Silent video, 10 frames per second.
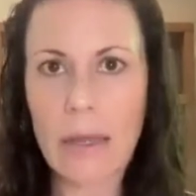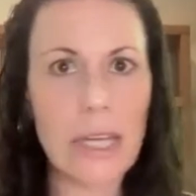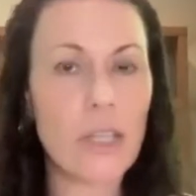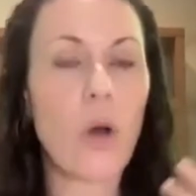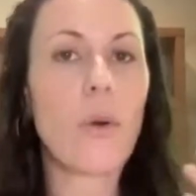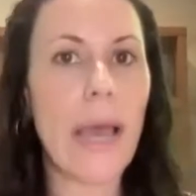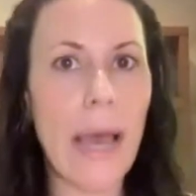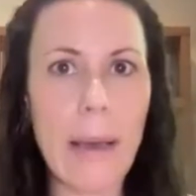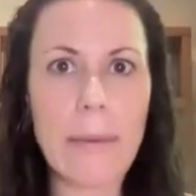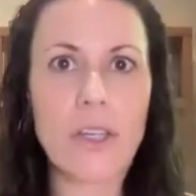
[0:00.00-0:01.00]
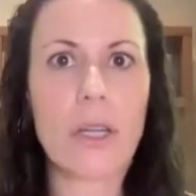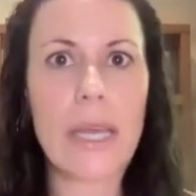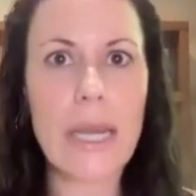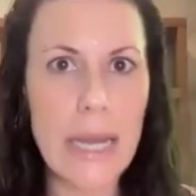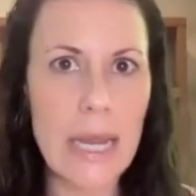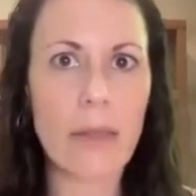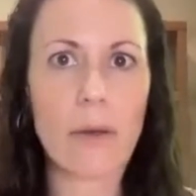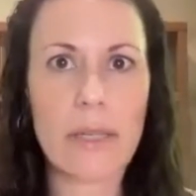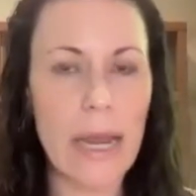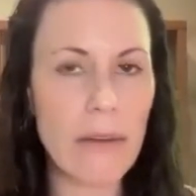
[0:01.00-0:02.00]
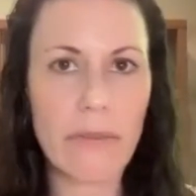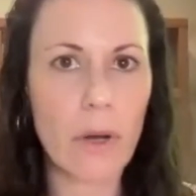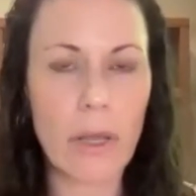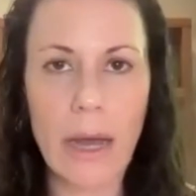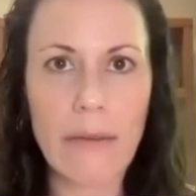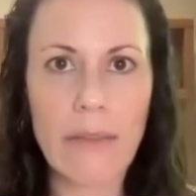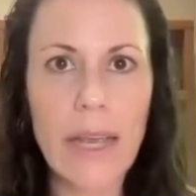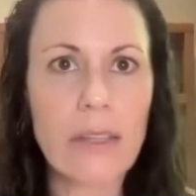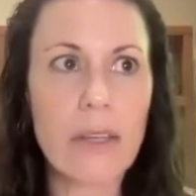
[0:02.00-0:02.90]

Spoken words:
They don't actually need those data for a lot of things.